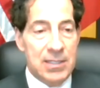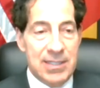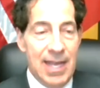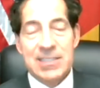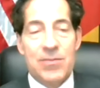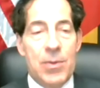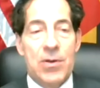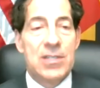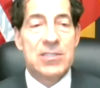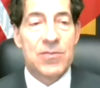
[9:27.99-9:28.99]
tens of
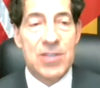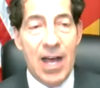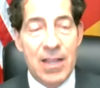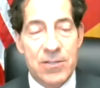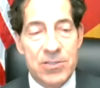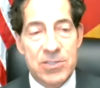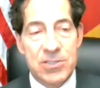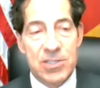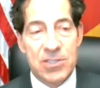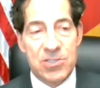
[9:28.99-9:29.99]
millions of dollars
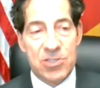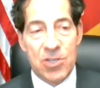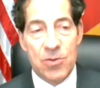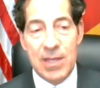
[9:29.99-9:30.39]
to skew